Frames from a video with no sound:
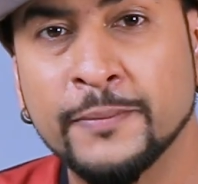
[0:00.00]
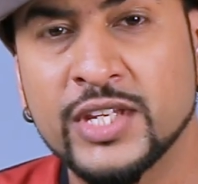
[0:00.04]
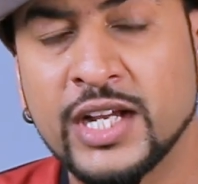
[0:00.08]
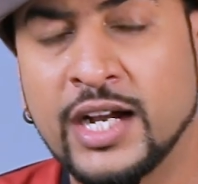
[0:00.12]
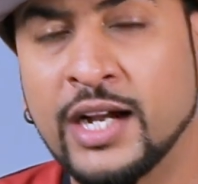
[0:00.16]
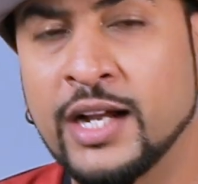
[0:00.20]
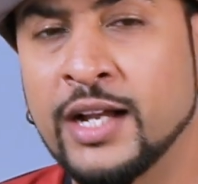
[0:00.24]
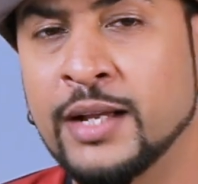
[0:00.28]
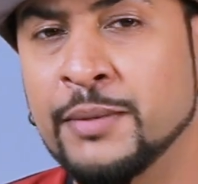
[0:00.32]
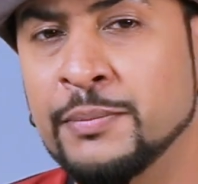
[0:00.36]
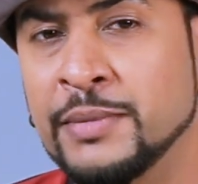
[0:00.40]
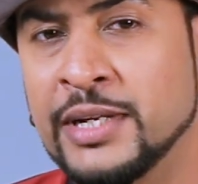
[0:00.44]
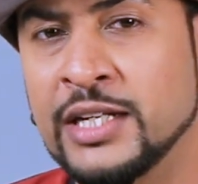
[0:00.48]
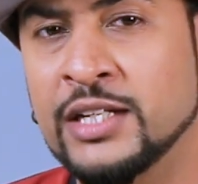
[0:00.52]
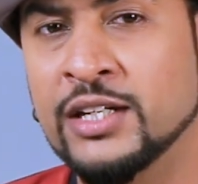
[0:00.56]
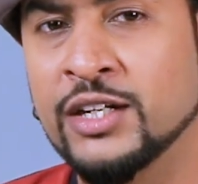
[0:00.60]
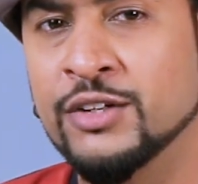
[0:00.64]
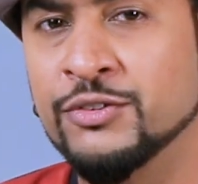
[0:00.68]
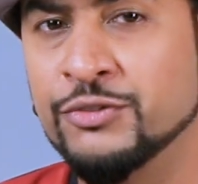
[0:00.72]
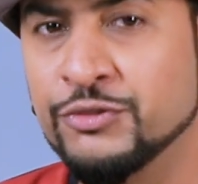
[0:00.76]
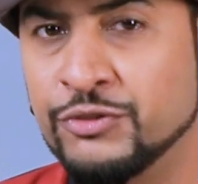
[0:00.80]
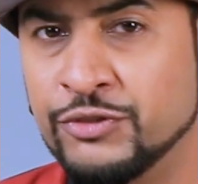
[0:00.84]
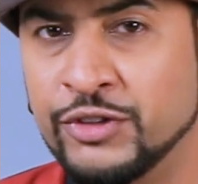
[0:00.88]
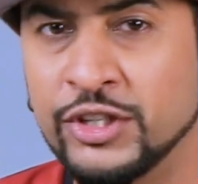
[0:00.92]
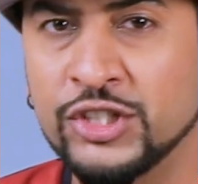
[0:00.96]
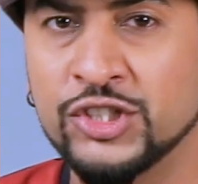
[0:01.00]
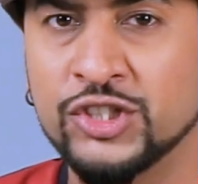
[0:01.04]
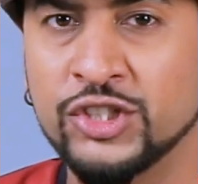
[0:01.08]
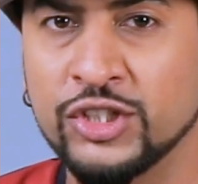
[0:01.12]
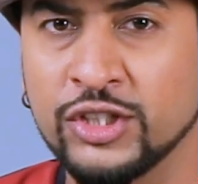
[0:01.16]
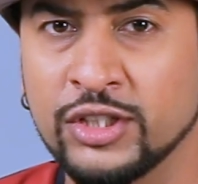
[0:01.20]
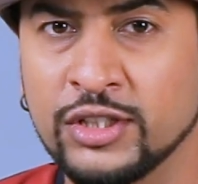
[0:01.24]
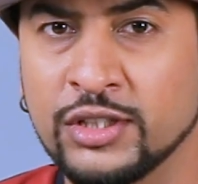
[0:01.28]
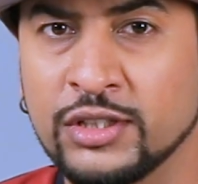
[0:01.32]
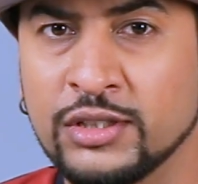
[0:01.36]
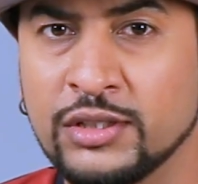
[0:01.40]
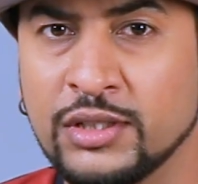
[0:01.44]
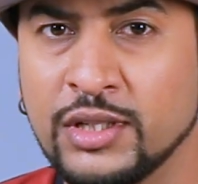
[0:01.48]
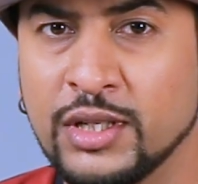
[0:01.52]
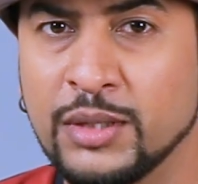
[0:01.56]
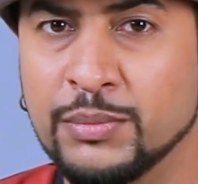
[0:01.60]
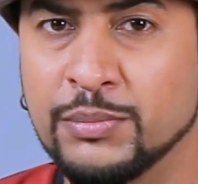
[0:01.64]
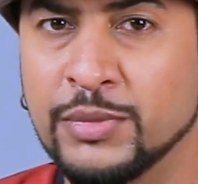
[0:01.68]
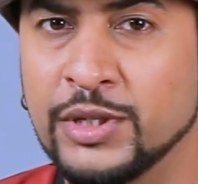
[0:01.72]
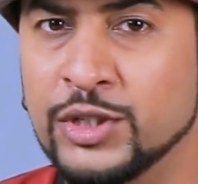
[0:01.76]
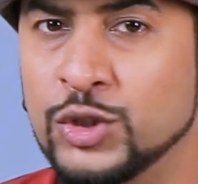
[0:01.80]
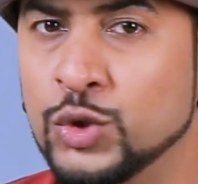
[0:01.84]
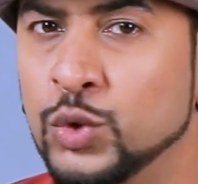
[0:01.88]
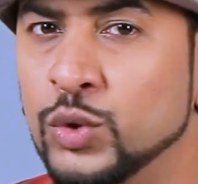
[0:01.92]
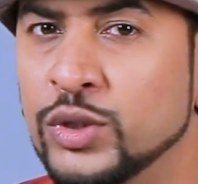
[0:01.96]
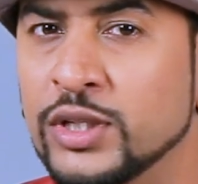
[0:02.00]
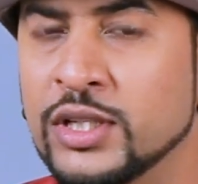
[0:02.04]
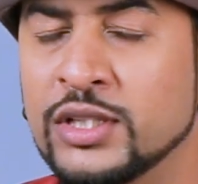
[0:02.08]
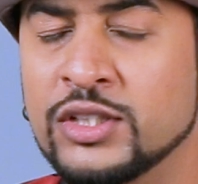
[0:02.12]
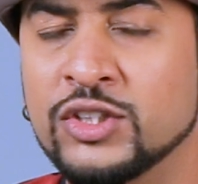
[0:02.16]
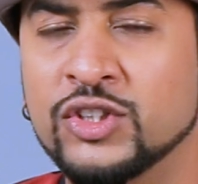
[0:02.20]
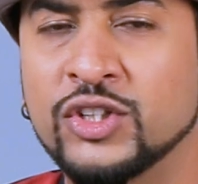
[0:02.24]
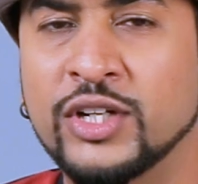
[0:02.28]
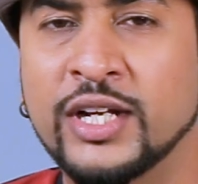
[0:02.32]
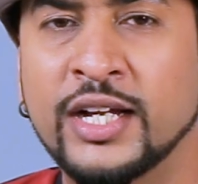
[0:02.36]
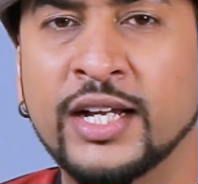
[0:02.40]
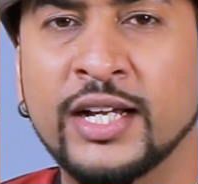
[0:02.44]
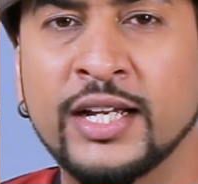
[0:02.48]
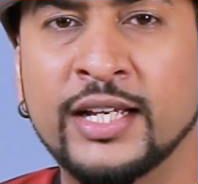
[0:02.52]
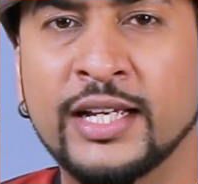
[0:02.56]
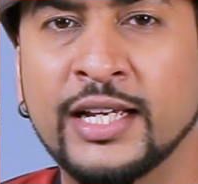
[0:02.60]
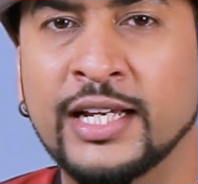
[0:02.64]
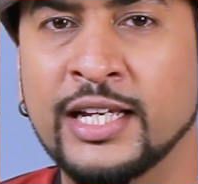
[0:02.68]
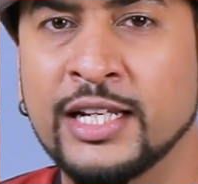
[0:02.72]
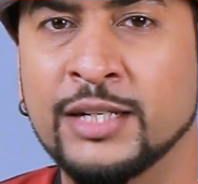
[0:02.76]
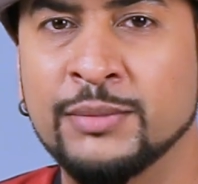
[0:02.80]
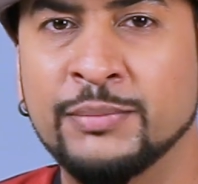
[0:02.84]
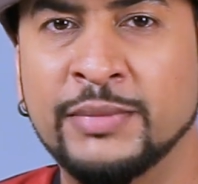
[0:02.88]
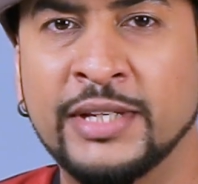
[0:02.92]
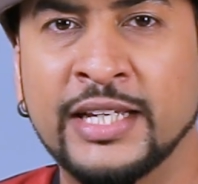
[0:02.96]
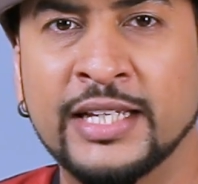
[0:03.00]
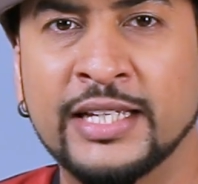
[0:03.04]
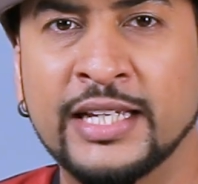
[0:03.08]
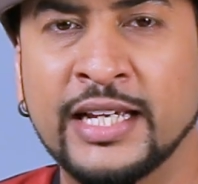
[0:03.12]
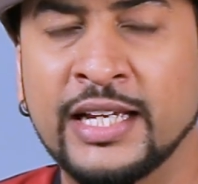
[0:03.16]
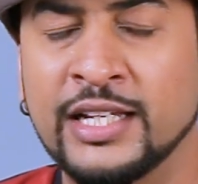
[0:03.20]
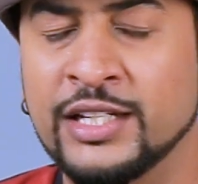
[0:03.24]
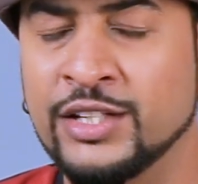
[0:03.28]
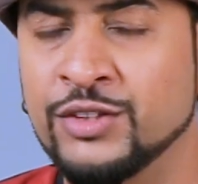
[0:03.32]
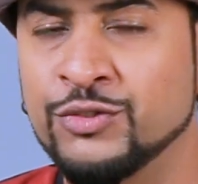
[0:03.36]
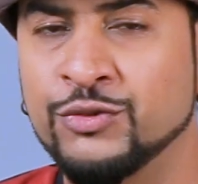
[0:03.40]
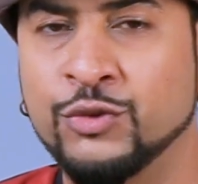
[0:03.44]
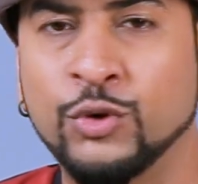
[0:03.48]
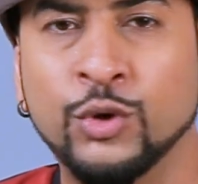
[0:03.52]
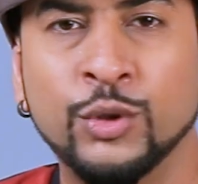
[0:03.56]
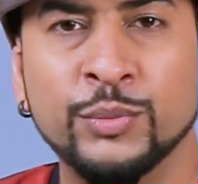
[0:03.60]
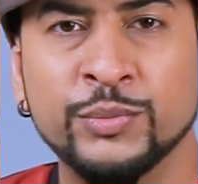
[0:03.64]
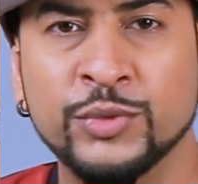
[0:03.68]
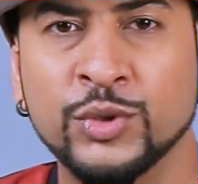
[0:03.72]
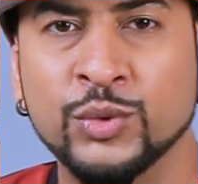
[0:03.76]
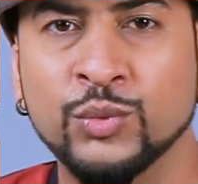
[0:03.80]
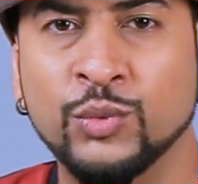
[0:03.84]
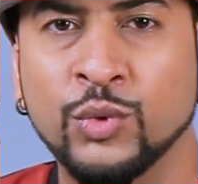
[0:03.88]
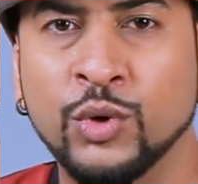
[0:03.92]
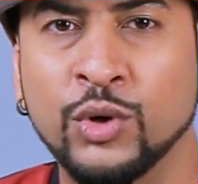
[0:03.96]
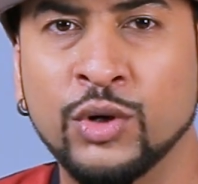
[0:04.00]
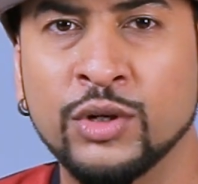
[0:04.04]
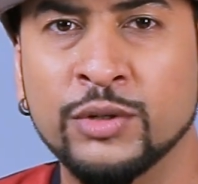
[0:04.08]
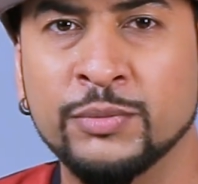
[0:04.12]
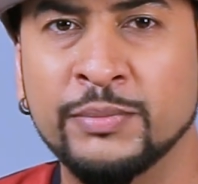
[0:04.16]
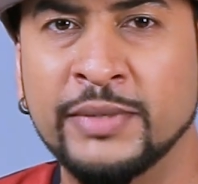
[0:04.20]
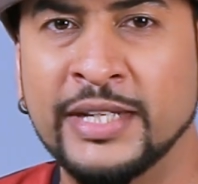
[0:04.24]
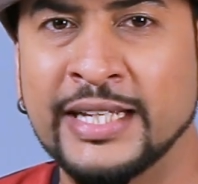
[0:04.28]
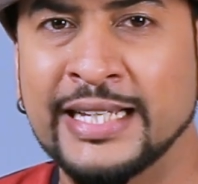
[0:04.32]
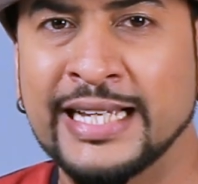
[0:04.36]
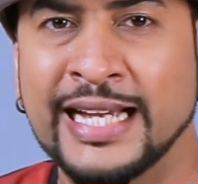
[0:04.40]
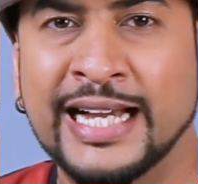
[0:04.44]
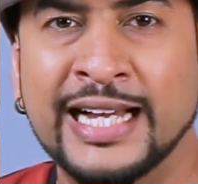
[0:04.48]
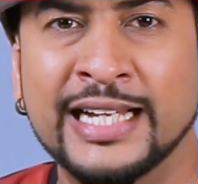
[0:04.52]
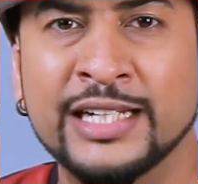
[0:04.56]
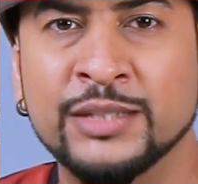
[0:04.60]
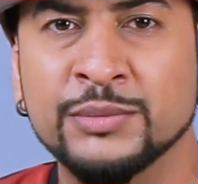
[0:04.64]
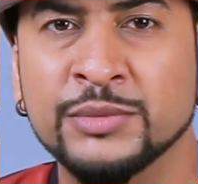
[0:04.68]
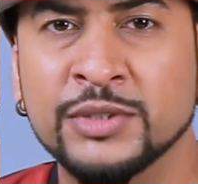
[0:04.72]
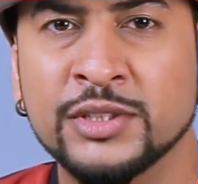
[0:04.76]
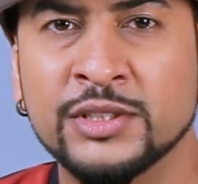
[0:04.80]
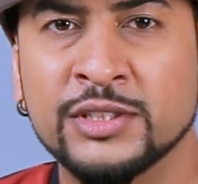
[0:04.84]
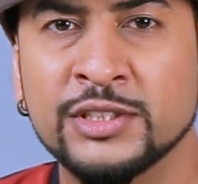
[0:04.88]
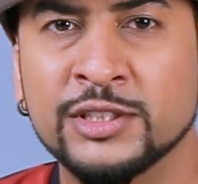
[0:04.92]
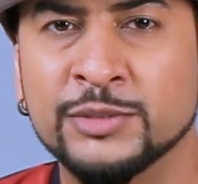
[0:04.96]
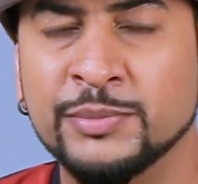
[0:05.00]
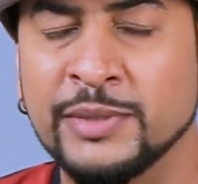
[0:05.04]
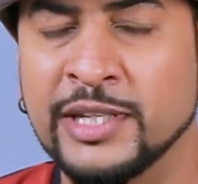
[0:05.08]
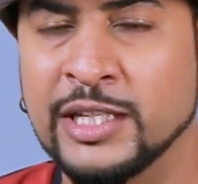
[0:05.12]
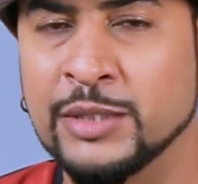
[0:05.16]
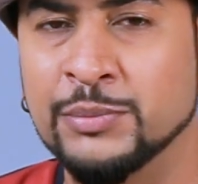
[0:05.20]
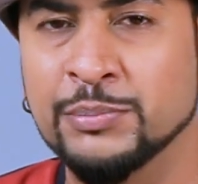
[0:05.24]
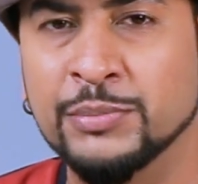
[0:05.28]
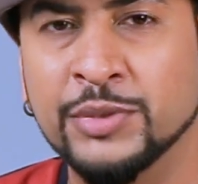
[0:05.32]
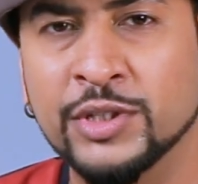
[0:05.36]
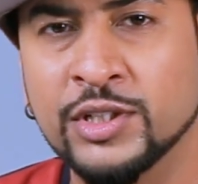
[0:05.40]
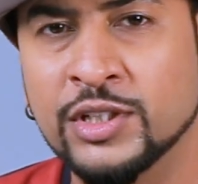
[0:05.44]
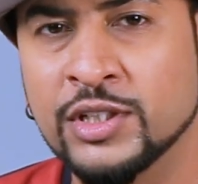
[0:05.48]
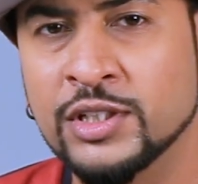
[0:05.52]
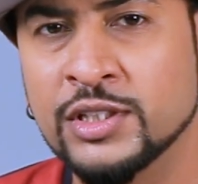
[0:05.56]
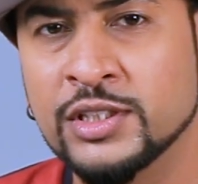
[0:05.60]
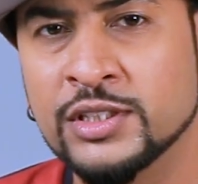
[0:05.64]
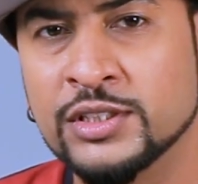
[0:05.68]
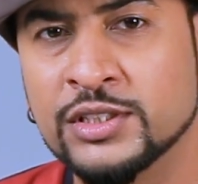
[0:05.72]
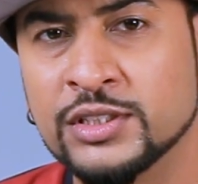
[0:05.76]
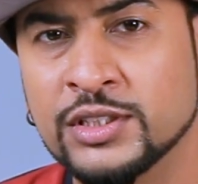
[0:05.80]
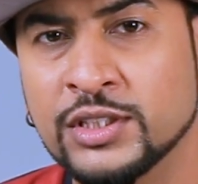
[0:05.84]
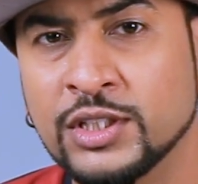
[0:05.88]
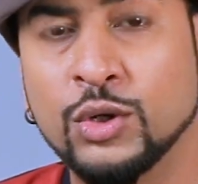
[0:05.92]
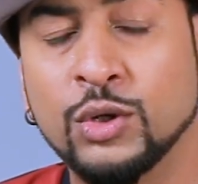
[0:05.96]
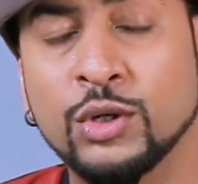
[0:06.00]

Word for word: I made a fish here, but you can try and make any form you want, make animals, make birds.